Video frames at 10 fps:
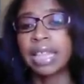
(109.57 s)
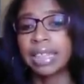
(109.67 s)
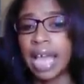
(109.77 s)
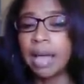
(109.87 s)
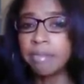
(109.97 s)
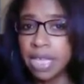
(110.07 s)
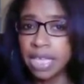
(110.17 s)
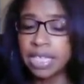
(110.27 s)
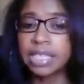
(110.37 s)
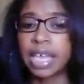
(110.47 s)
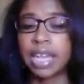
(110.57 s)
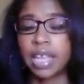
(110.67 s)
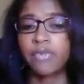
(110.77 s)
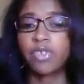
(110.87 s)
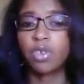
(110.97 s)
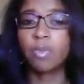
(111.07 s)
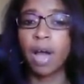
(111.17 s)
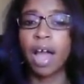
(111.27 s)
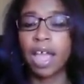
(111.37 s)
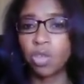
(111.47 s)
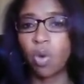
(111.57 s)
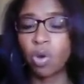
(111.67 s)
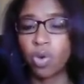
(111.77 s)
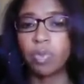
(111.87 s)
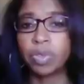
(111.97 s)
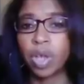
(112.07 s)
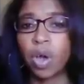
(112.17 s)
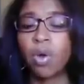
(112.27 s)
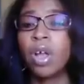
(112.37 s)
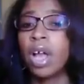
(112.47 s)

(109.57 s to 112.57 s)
That means that if you buy your crypto,